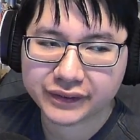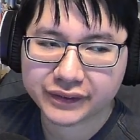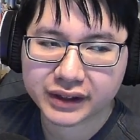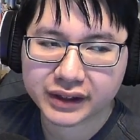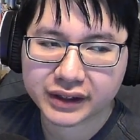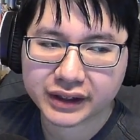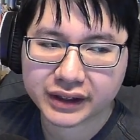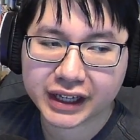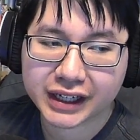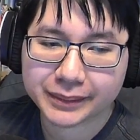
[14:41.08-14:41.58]

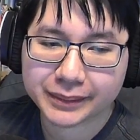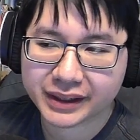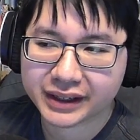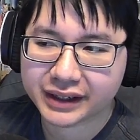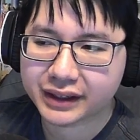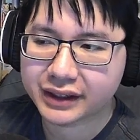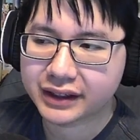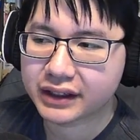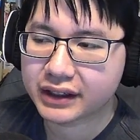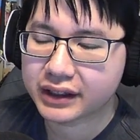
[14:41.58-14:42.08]

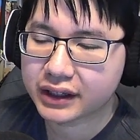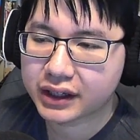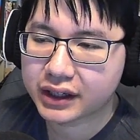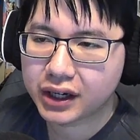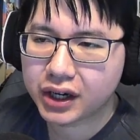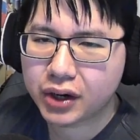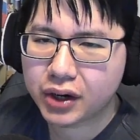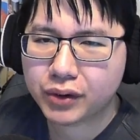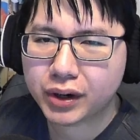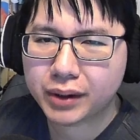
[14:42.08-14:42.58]
enemy.
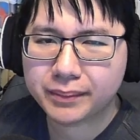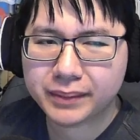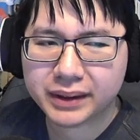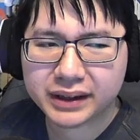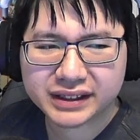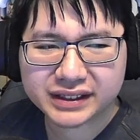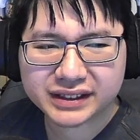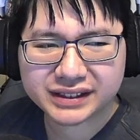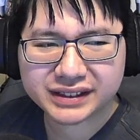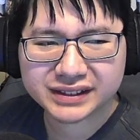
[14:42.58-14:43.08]
What
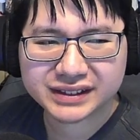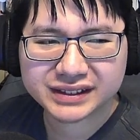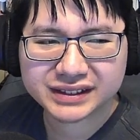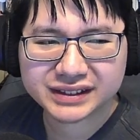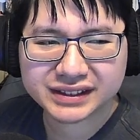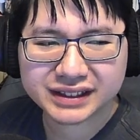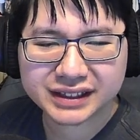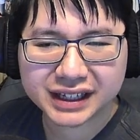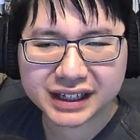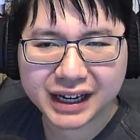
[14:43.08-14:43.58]
makes
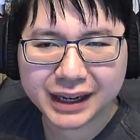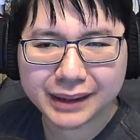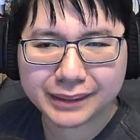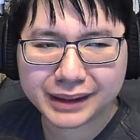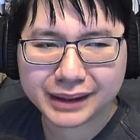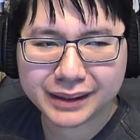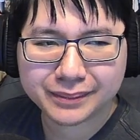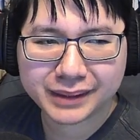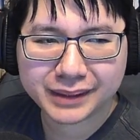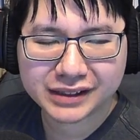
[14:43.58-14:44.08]

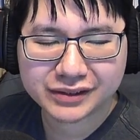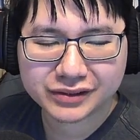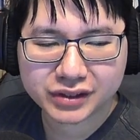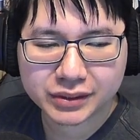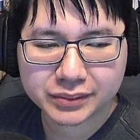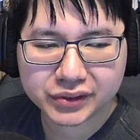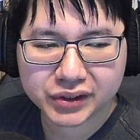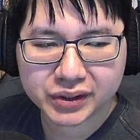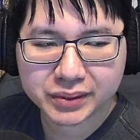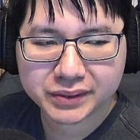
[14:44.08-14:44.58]

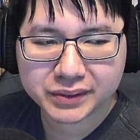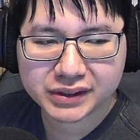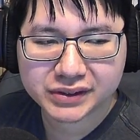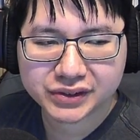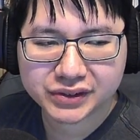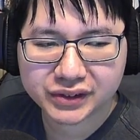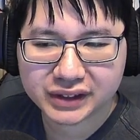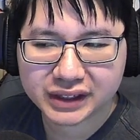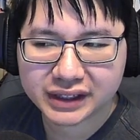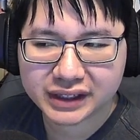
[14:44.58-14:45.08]
Super Robot Wars
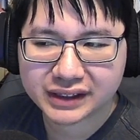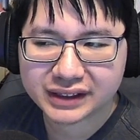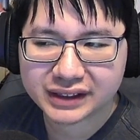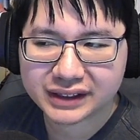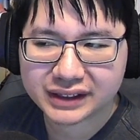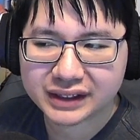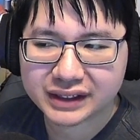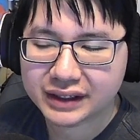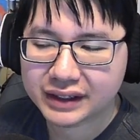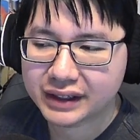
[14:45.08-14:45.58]
unique
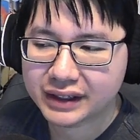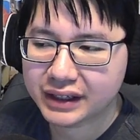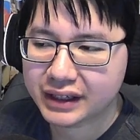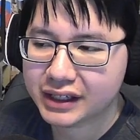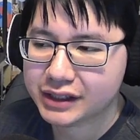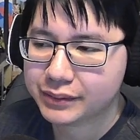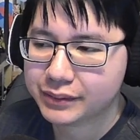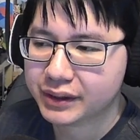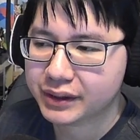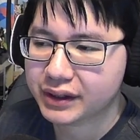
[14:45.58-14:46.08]

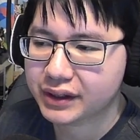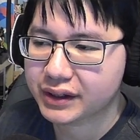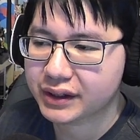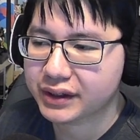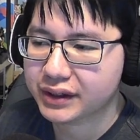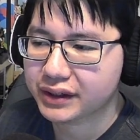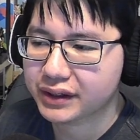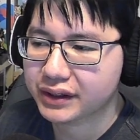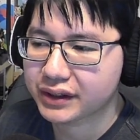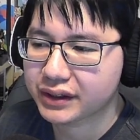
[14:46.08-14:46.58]
is
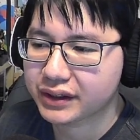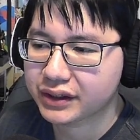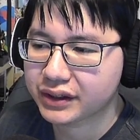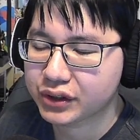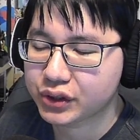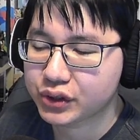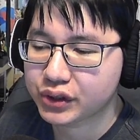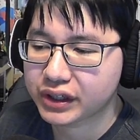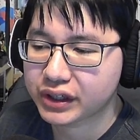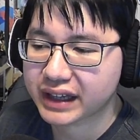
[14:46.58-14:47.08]
where
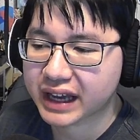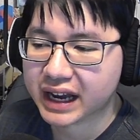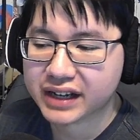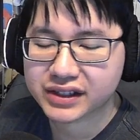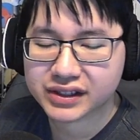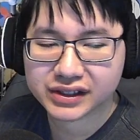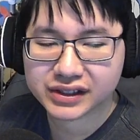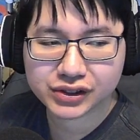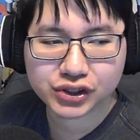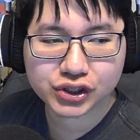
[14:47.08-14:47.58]
you can
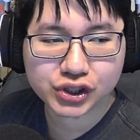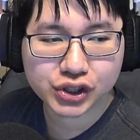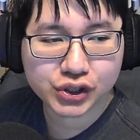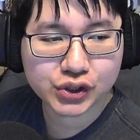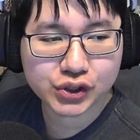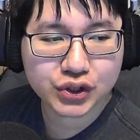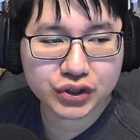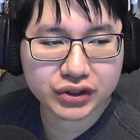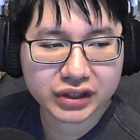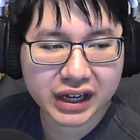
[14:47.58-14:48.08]
actually
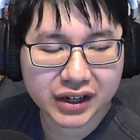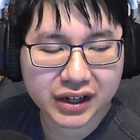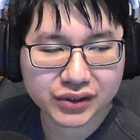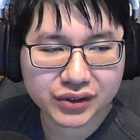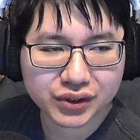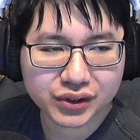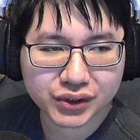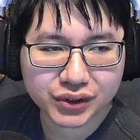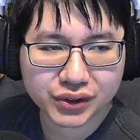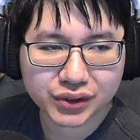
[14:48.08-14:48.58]
choose how
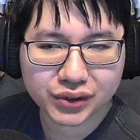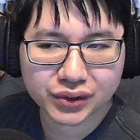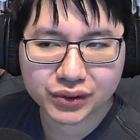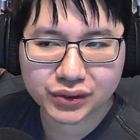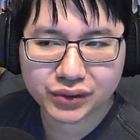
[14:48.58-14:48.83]
to